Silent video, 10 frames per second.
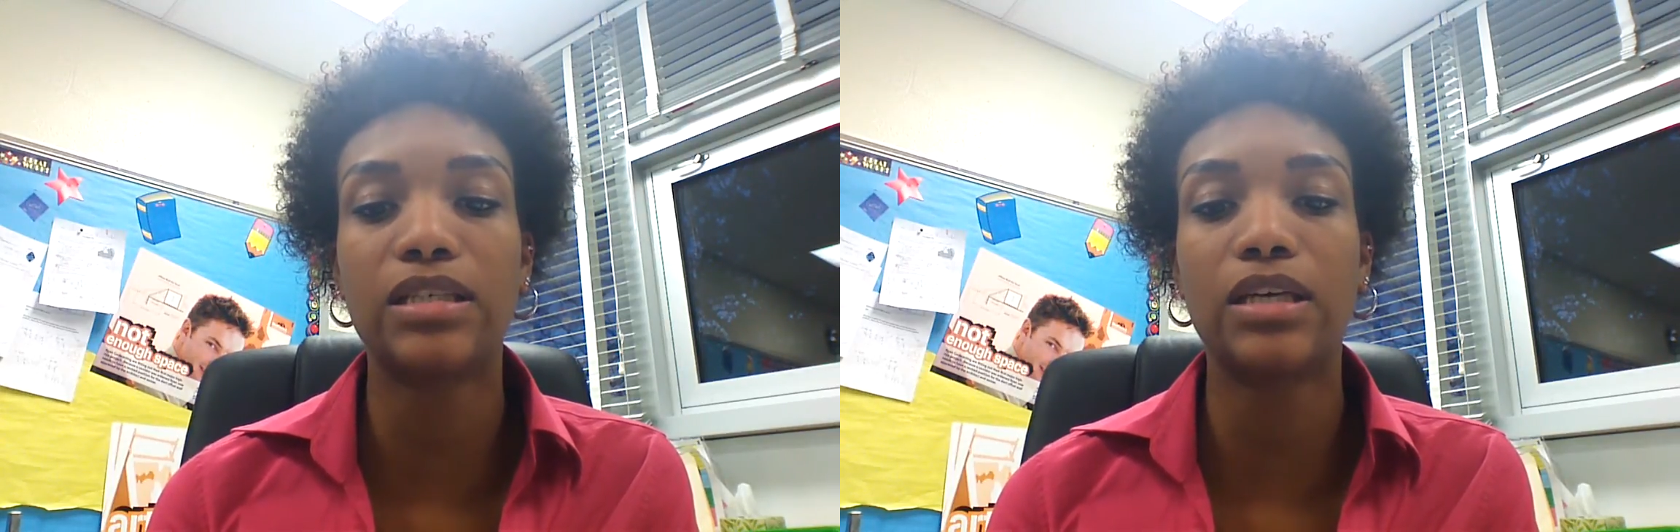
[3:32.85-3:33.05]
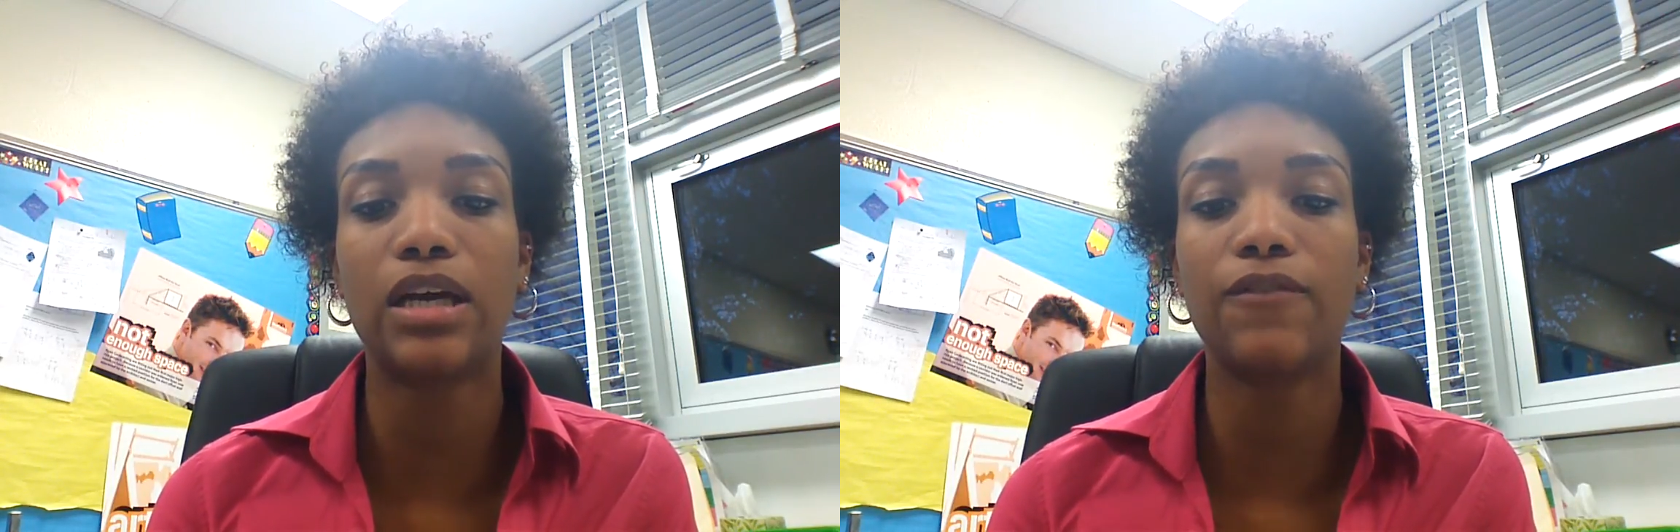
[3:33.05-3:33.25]

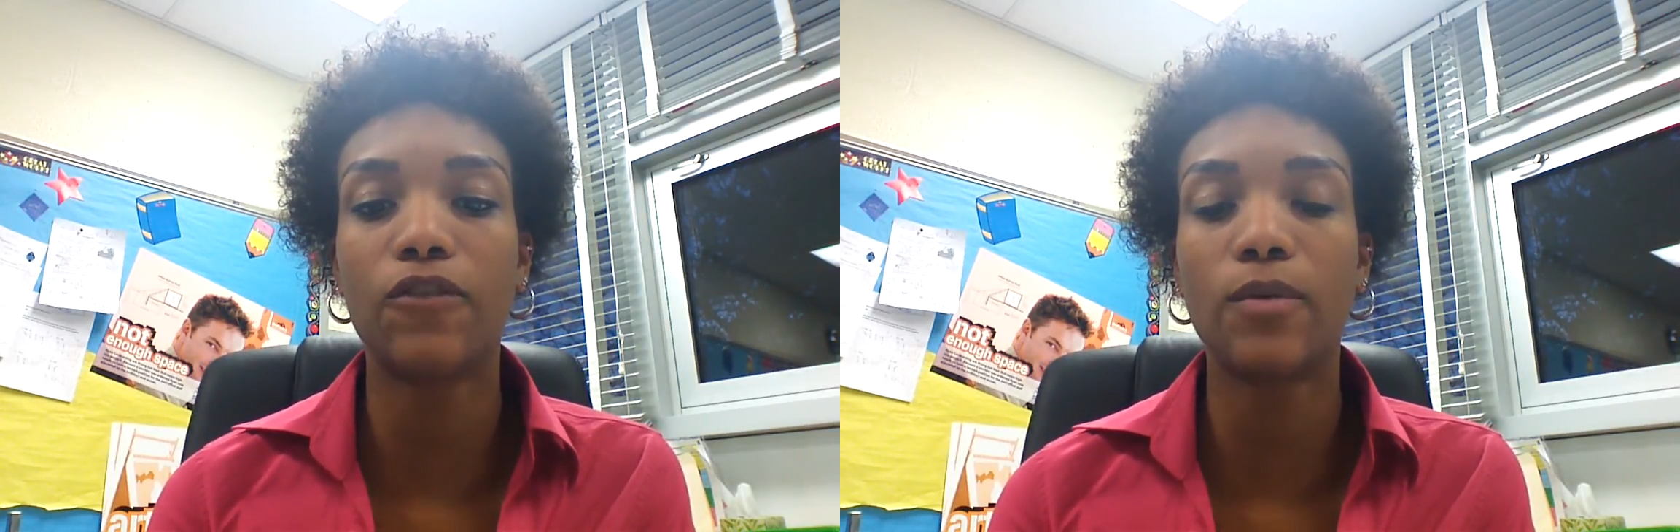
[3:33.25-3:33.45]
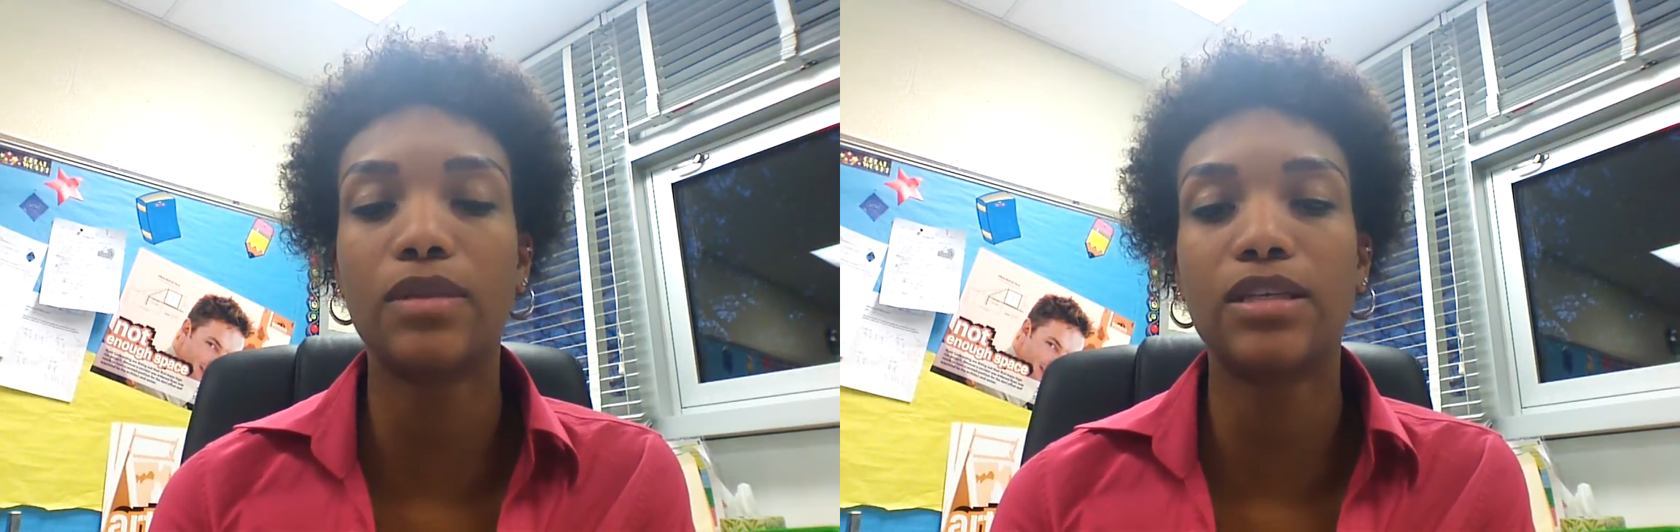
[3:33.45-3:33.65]
to
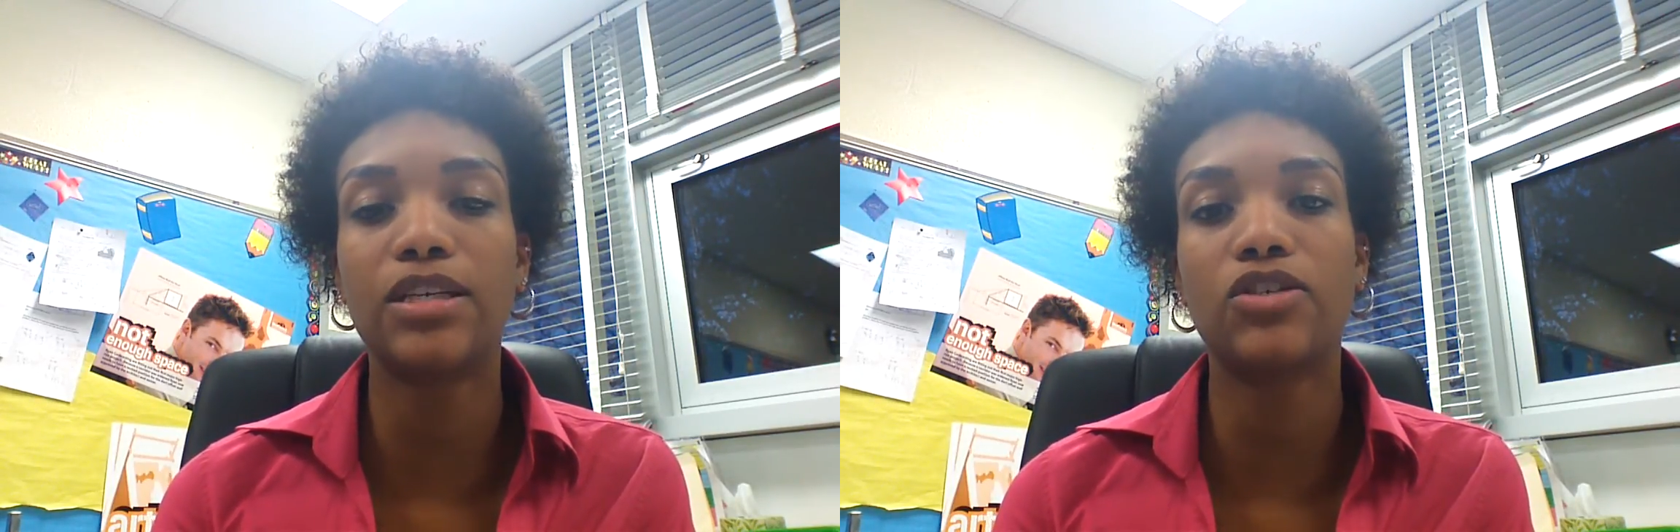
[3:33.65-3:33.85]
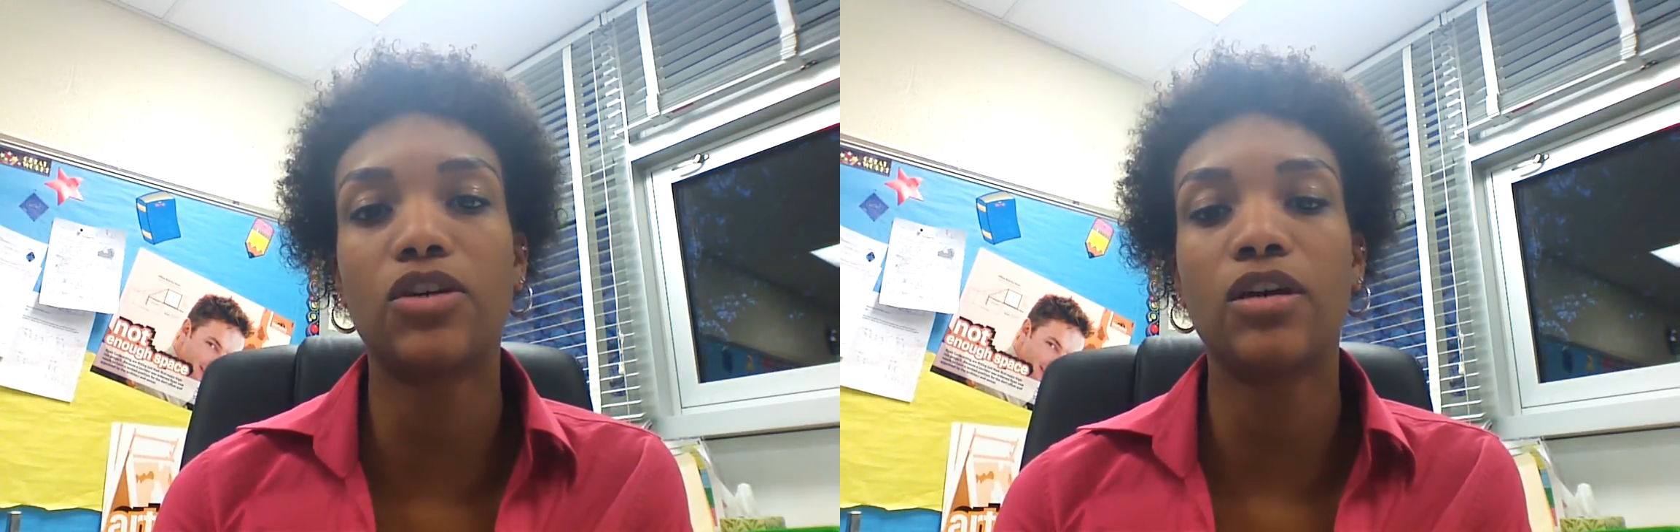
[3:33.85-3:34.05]
confirm with the
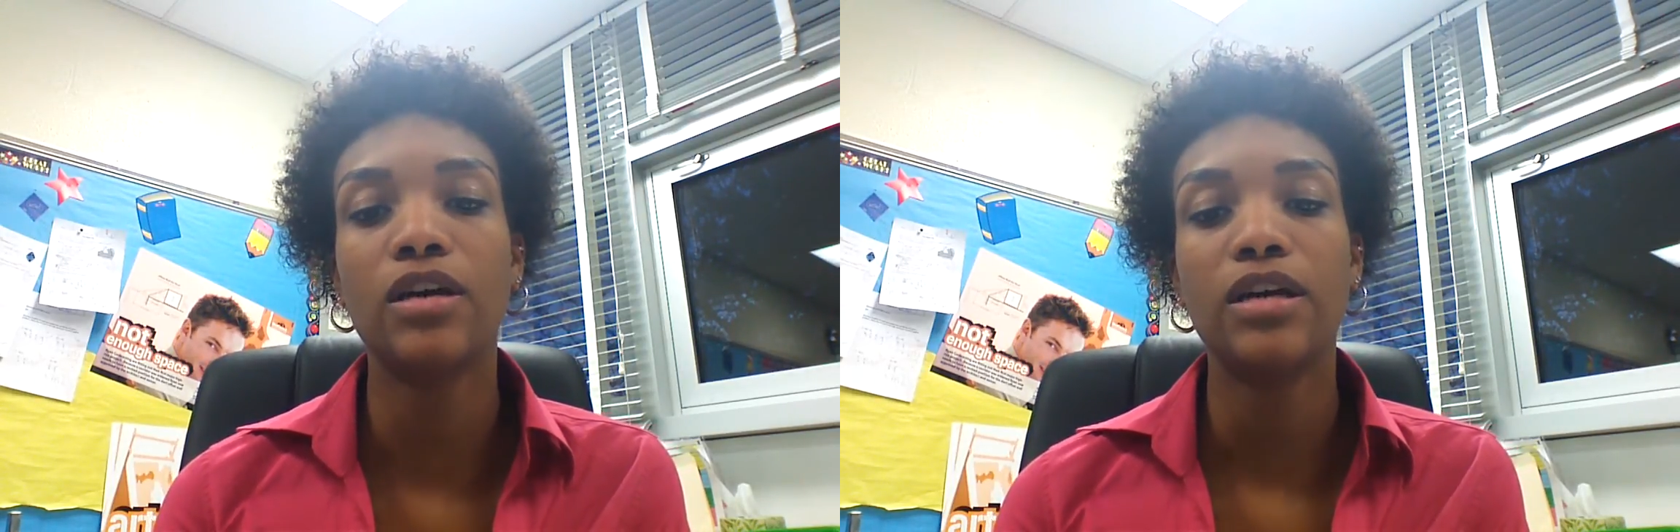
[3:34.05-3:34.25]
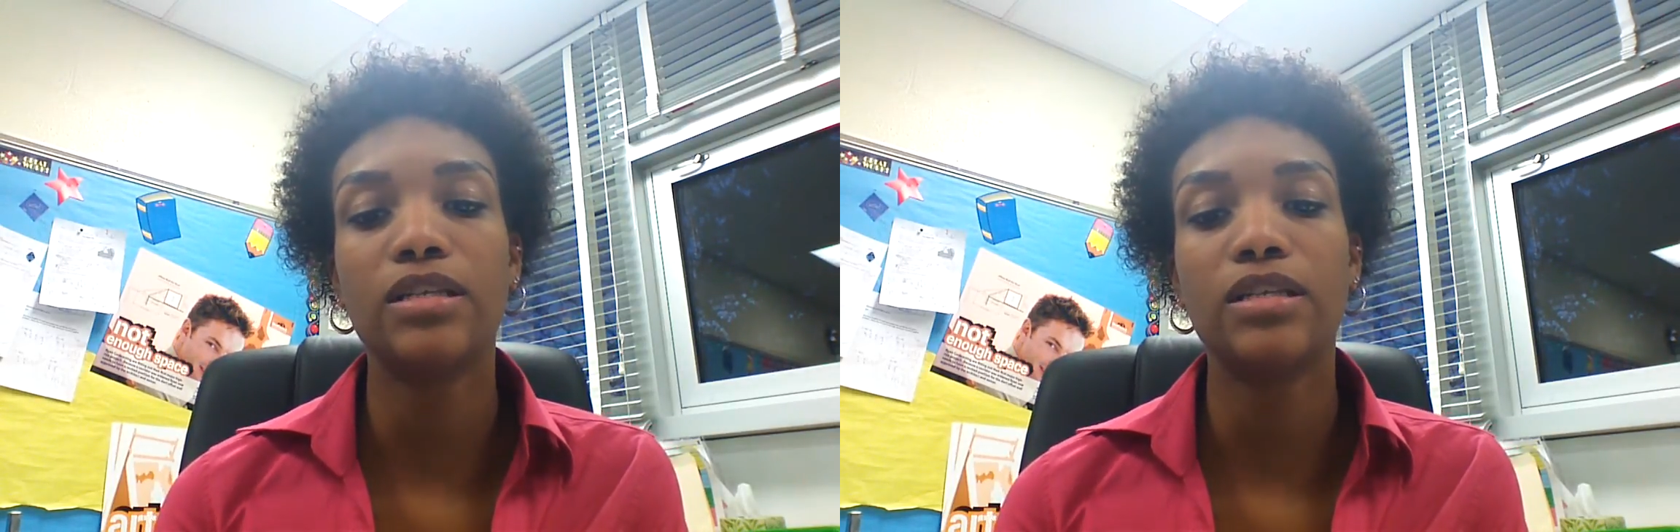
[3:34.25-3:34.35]
teacher